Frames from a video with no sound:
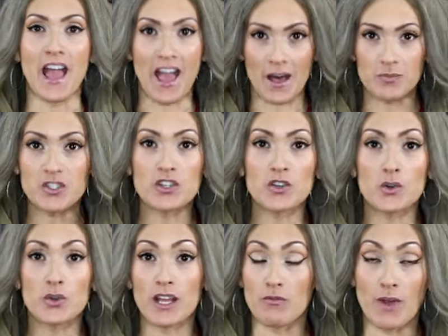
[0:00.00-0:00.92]

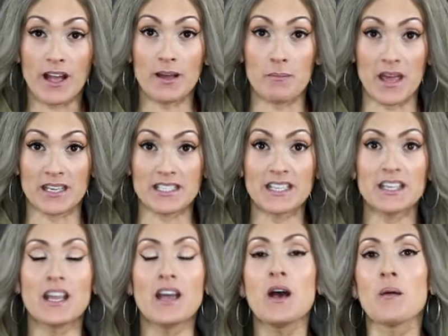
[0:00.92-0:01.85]
absolutely recommend
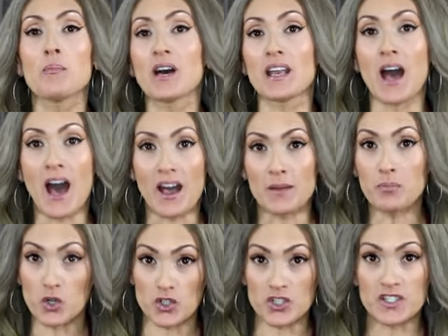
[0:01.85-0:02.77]
it, but I
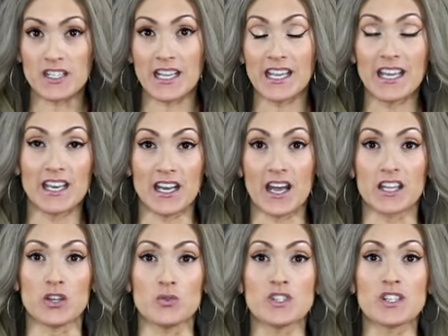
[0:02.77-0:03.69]
personally cannot
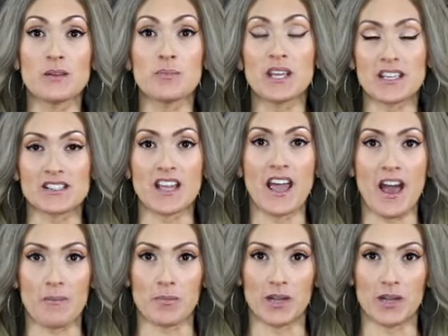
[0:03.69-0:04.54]
use it because I have